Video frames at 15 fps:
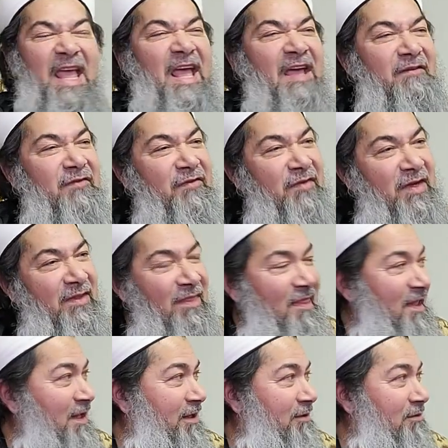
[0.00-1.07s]

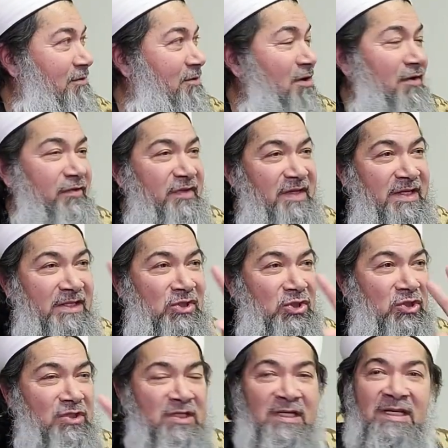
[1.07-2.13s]
Everything of
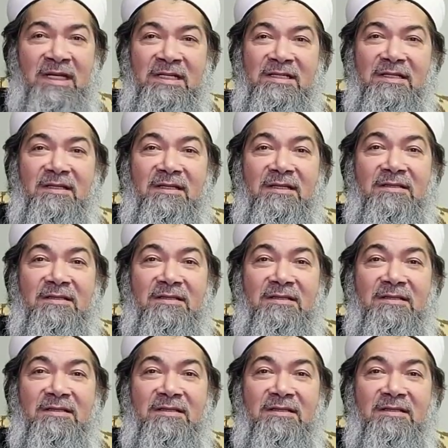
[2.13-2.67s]
each deed,